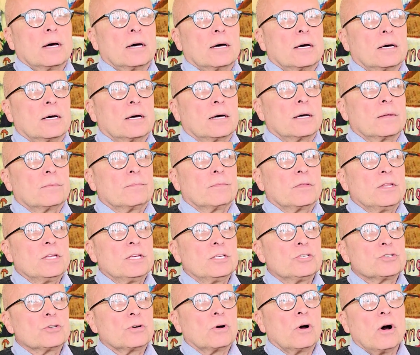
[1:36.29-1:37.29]
Uh,
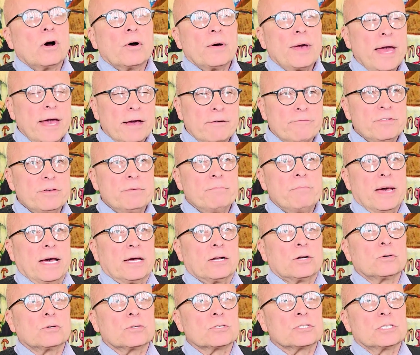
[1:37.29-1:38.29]
these are all heavy
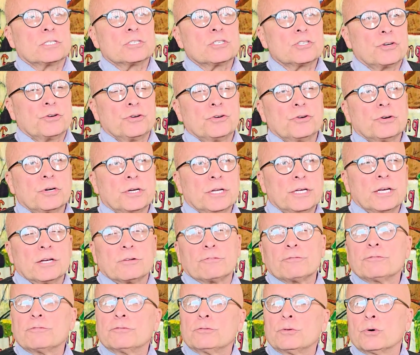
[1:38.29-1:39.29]
metals, and so you're going to
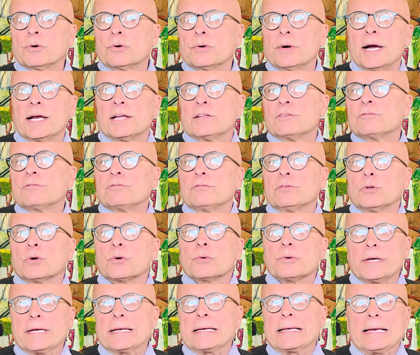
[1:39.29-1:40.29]
get fluoride and
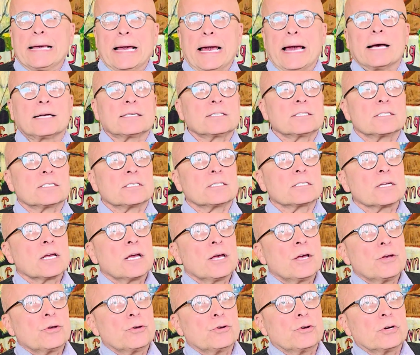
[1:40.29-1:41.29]
fluorine gases.
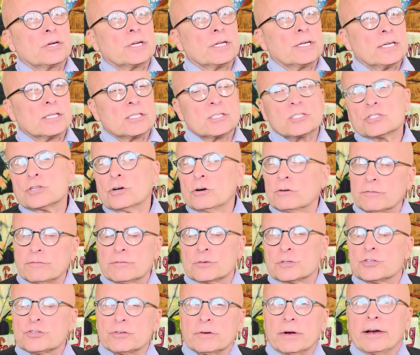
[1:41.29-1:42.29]
You're going to get
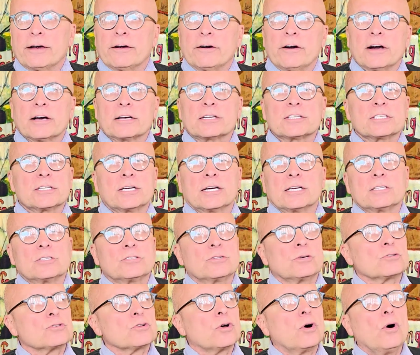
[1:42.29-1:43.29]
sulfur trioxides.
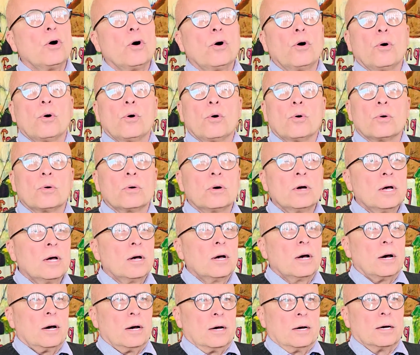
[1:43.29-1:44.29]
There's a whole
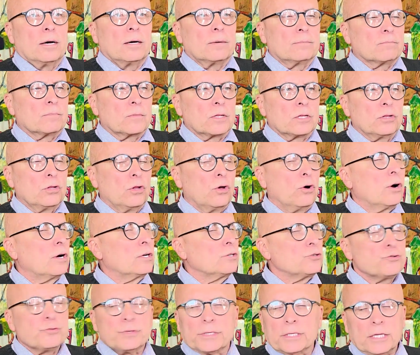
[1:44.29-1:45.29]
um,
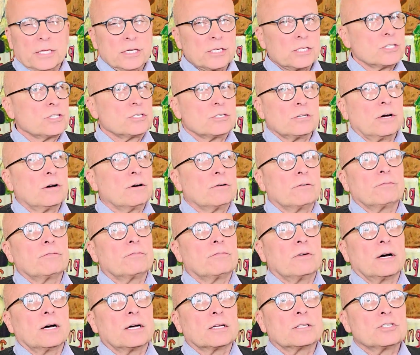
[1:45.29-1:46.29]
laundry list of
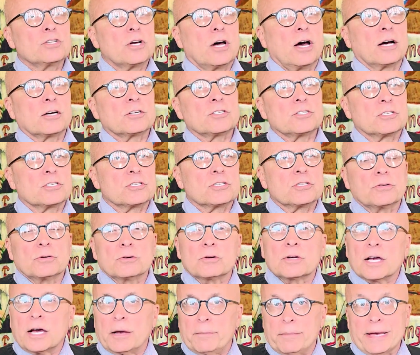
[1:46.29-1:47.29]
uh, toxins that
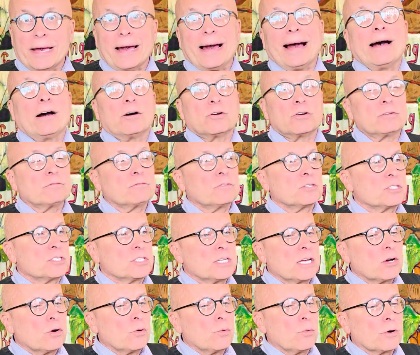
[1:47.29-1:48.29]
are coming out of the
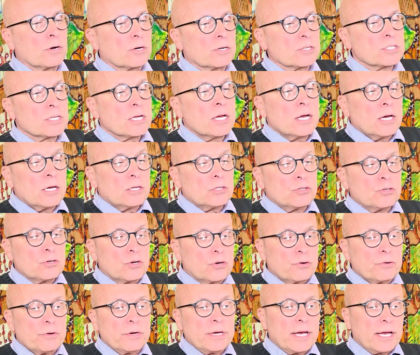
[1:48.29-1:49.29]
zinc works to
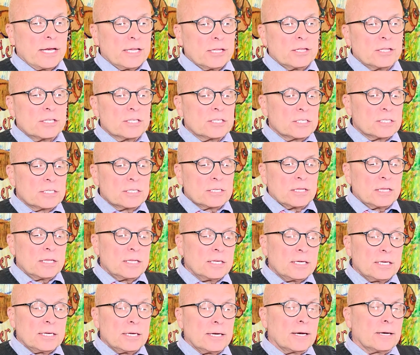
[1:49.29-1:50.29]
create this,
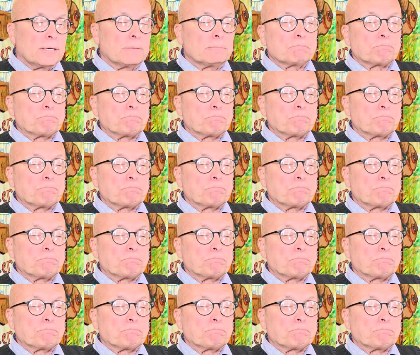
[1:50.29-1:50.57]
the uh,